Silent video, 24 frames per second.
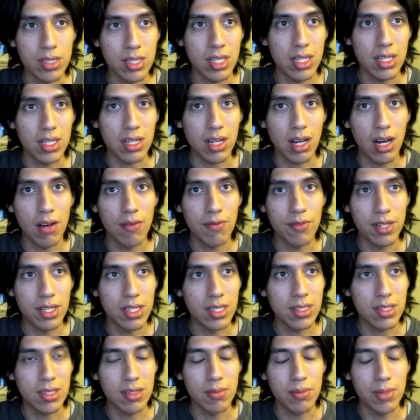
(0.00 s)
a lot of
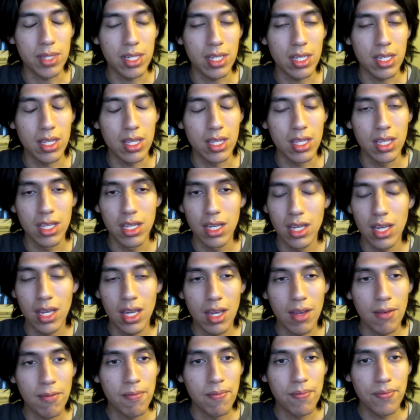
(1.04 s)
confidence in me, and
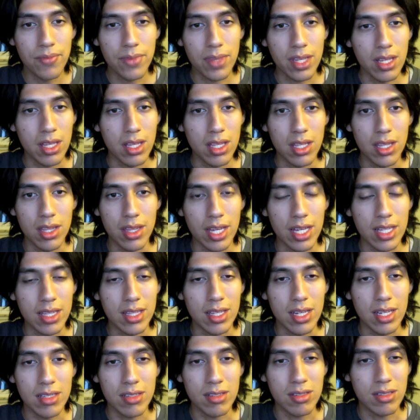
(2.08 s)

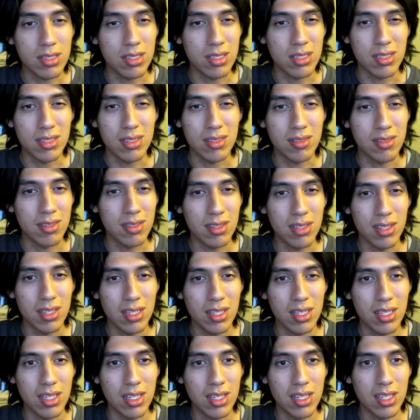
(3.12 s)
that's just
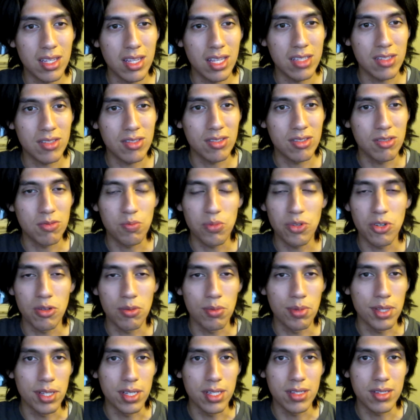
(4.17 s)
pure
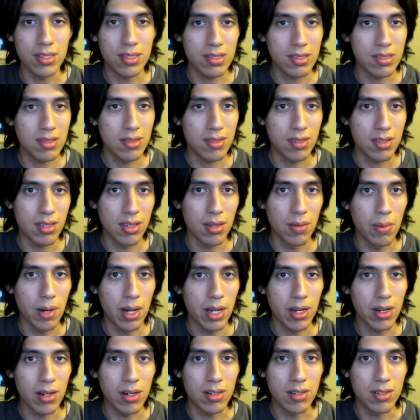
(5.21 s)
bliss in my
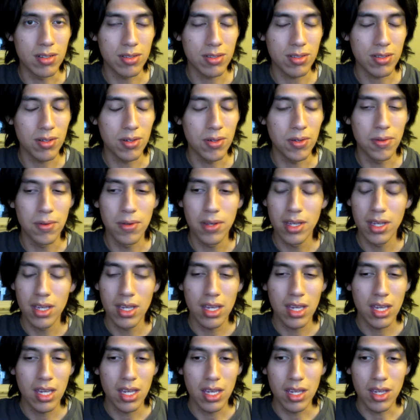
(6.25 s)
heart. So,
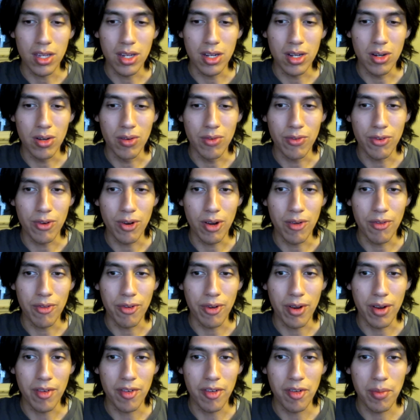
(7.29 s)
you know, for
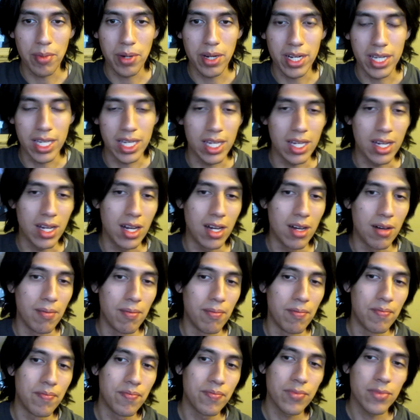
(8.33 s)
everybody
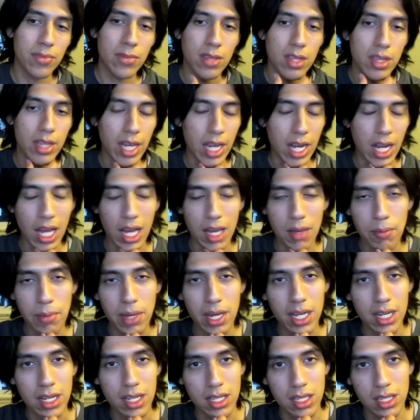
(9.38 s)
that I
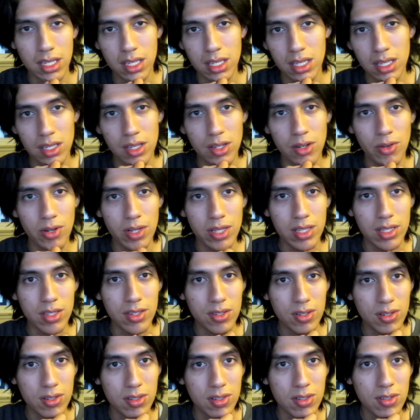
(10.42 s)
met, you know, at the
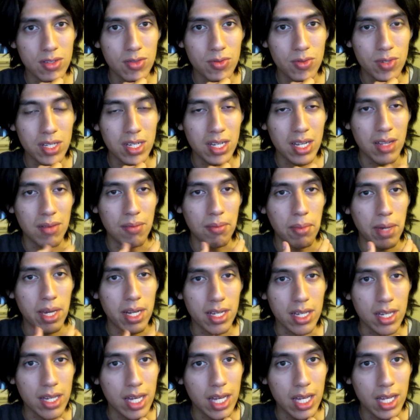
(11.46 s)
Salty Suite and met
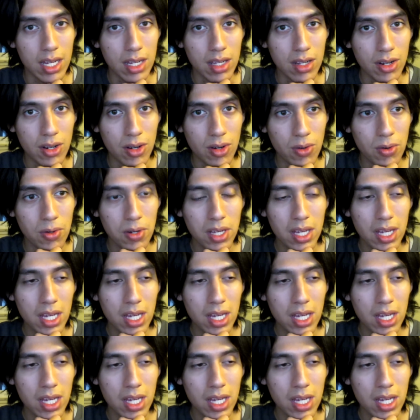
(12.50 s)
again, you know,